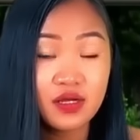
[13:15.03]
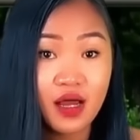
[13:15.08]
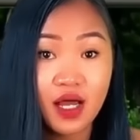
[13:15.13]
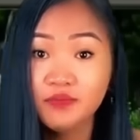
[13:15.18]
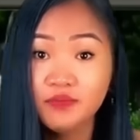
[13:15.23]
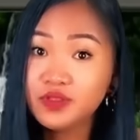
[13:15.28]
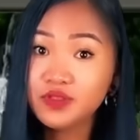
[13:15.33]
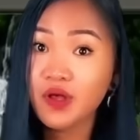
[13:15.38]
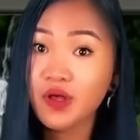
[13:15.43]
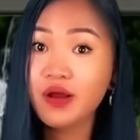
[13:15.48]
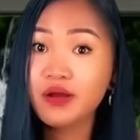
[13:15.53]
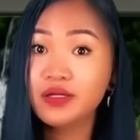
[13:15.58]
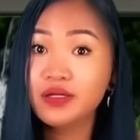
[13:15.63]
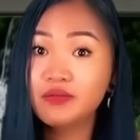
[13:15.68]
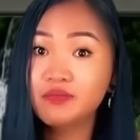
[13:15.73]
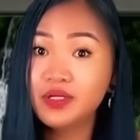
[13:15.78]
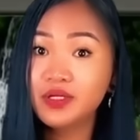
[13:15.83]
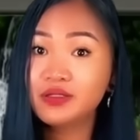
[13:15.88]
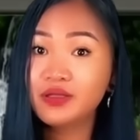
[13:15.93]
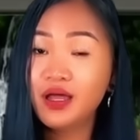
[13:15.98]
I'm sorry,
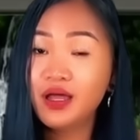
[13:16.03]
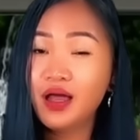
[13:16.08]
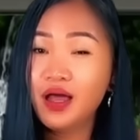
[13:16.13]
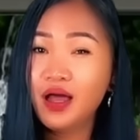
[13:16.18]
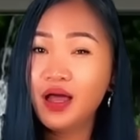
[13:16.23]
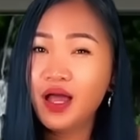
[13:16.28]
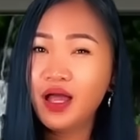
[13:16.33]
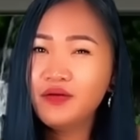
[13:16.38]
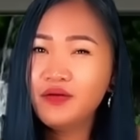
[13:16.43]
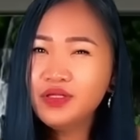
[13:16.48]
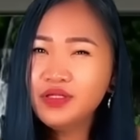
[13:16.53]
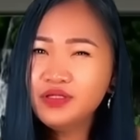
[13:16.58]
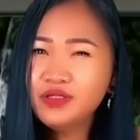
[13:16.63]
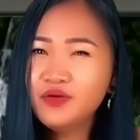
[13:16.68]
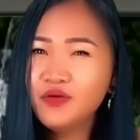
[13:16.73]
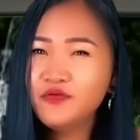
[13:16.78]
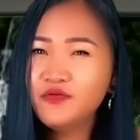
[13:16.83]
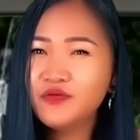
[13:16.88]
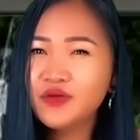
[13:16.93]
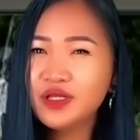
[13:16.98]
but I really
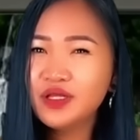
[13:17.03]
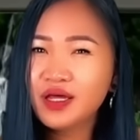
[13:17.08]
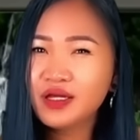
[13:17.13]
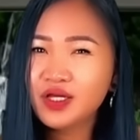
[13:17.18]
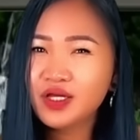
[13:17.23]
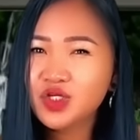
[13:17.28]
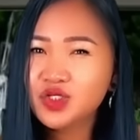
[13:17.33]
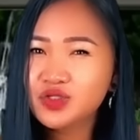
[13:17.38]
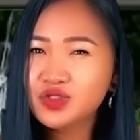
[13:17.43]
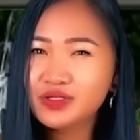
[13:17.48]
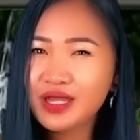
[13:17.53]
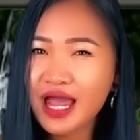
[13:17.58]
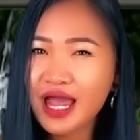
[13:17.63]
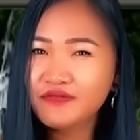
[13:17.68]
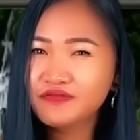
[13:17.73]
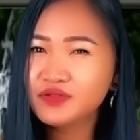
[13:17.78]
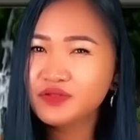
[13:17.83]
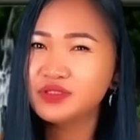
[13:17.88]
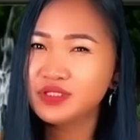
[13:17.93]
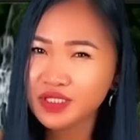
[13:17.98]
don't feel like I should
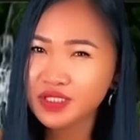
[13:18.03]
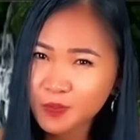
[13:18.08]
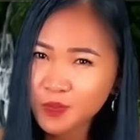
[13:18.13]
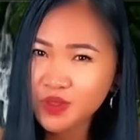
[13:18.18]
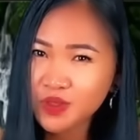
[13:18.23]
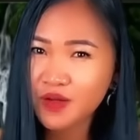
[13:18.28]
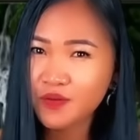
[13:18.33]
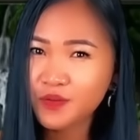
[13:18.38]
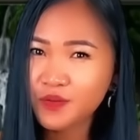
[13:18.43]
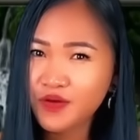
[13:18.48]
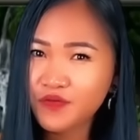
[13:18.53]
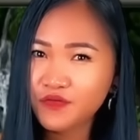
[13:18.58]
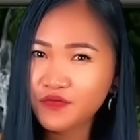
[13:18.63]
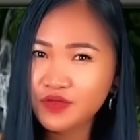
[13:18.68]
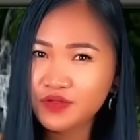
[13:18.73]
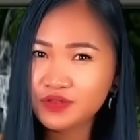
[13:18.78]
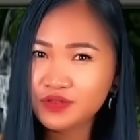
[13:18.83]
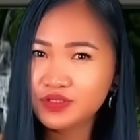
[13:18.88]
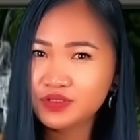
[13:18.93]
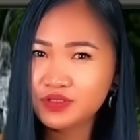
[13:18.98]
have to tip someone
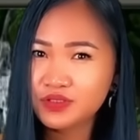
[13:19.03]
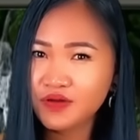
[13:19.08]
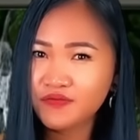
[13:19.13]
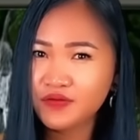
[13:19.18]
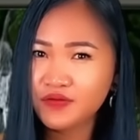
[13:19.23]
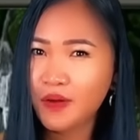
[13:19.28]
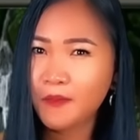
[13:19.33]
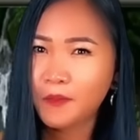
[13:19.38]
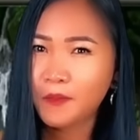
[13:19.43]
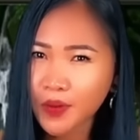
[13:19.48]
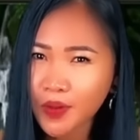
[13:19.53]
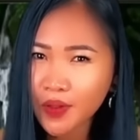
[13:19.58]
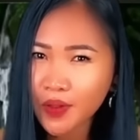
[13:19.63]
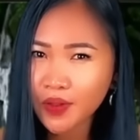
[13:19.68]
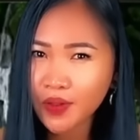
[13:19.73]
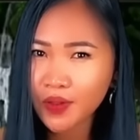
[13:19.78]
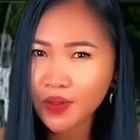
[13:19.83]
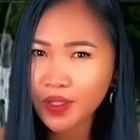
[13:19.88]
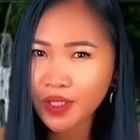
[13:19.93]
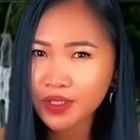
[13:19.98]
for stuffing a
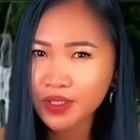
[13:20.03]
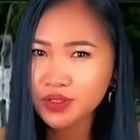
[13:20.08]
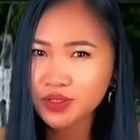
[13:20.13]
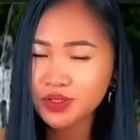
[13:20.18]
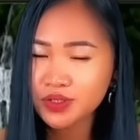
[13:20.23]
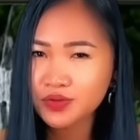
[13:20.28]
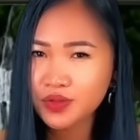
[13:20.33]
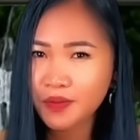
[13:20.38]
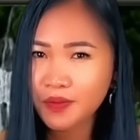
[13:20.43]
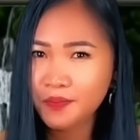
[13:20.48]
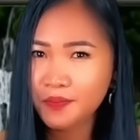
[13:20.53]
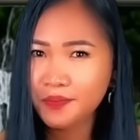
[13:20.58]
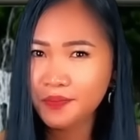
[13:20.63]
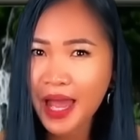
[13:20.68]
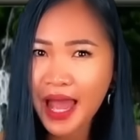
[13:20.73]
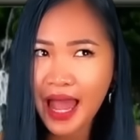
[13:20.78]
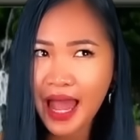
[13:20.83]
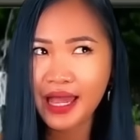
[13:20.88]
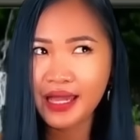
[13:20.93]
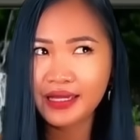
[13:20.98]
burger into a
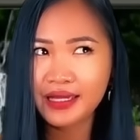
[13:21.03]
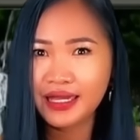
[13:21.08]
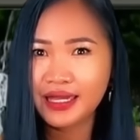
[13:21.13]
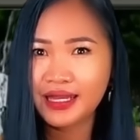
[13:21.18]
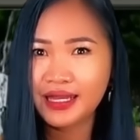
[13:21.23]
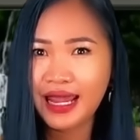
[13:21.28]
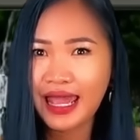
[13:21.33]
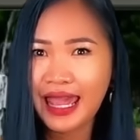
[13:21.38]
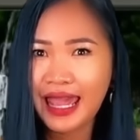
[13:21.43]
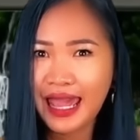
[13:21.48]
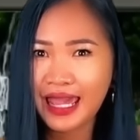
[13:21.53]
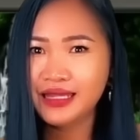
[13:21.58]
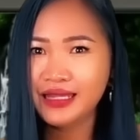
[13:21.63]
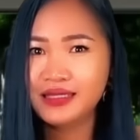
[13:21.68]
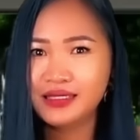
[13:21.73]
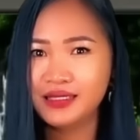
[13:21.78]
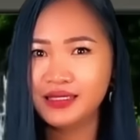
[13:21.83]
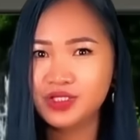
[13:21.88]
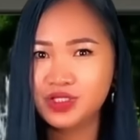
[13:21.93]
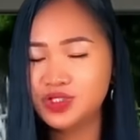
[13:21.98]
bag and
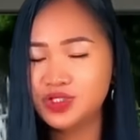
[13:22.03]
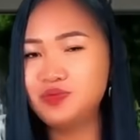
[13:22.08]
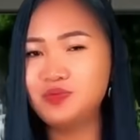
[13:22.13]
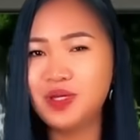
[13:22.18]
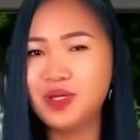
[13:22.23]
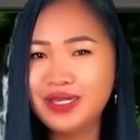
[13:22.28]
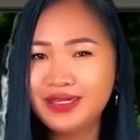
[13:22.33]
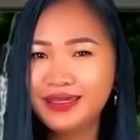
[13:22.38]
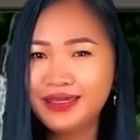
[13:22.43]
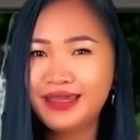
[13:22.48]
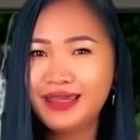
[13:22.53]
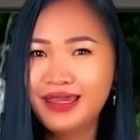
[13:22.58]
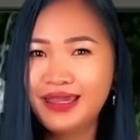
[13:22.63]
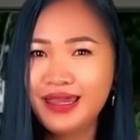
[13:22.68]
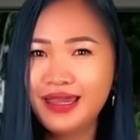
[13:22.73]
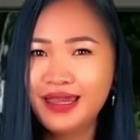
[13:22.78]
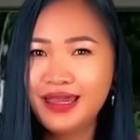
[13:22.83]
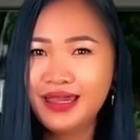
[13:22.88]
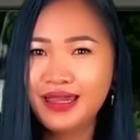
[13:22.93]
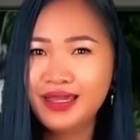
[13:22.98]
handing it to me.
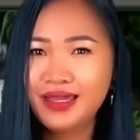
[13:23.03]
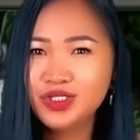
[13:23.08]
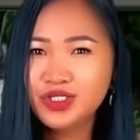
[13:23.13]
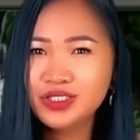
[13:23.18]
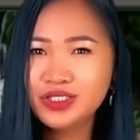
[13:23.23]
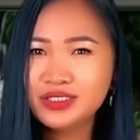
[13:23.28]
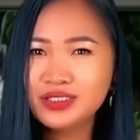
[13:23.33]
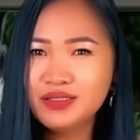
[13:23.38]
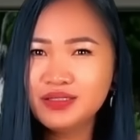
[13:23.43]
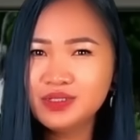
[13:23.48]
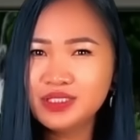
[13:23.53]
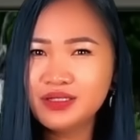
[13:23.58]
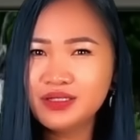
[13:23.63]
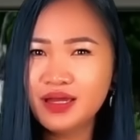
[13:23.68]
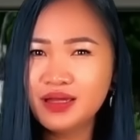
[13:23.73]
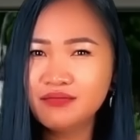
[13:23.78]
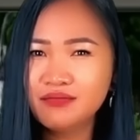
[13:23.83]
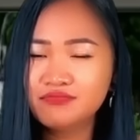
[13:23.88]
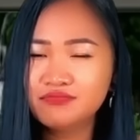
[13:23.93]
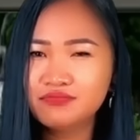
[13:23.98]
It just seems
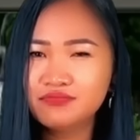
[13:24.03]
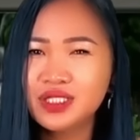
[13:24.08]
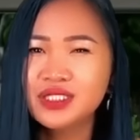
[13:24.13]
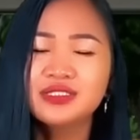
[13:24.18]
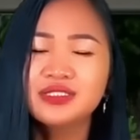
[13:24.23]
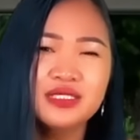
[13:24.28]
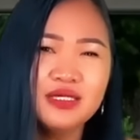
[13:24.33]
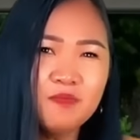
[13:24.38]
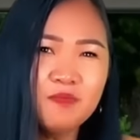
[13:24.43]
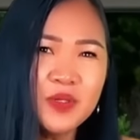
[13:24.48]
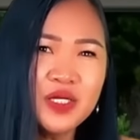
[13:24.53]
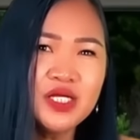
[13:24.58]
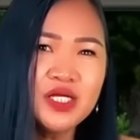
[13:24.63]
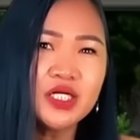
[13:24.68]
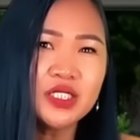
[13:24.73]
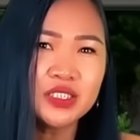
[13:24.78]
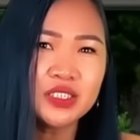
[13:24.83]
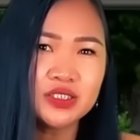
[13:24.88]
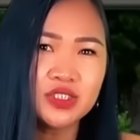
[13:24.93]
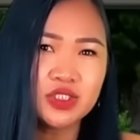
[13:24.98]
like the tipping
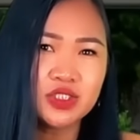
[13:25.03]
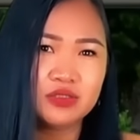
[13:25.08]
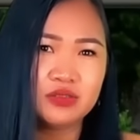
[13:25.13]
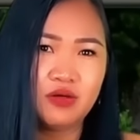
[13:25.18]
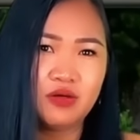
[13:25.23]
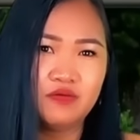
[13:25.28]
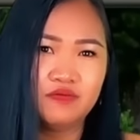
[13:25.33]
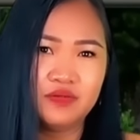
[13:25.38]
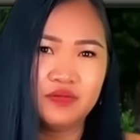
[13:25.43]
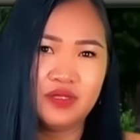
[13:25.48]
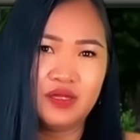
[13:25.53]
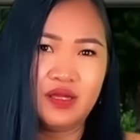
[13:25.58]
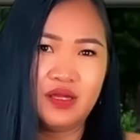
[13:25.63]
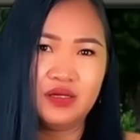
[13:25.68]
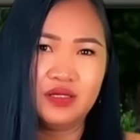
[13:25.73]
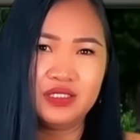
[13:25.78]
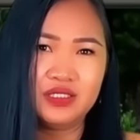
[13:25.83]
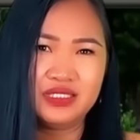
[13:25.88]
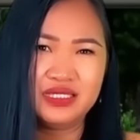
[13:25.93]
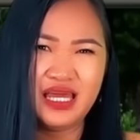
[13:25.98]
culture over there
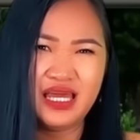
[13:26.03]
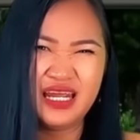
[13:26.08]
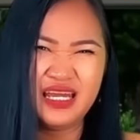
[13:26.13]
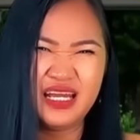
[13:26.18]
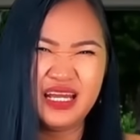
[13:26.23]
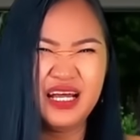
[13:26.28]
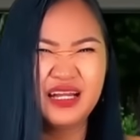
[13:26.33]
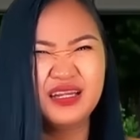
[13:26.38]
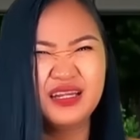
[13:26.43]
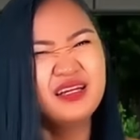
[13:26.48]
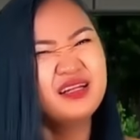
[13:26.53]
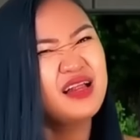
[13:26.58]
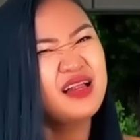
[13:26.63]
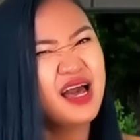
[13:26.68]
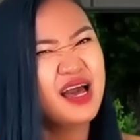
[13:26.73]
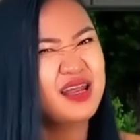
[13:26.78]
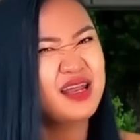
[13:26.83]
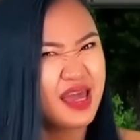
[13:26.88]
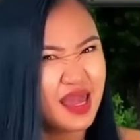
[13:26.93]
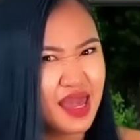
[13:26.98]
is getting a little
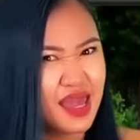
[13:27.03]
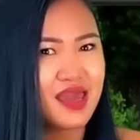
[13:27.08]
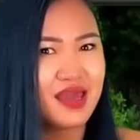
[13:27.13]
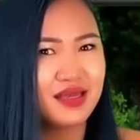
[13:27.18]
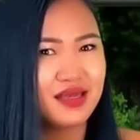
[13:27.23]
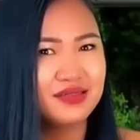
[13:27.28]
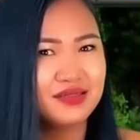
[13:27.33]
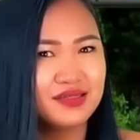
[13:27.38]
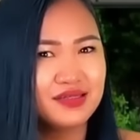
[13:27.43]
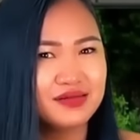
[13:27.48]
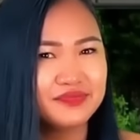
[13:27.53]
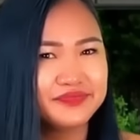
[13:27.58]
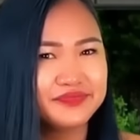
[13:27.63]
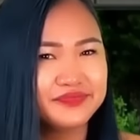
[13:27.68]
out of hand.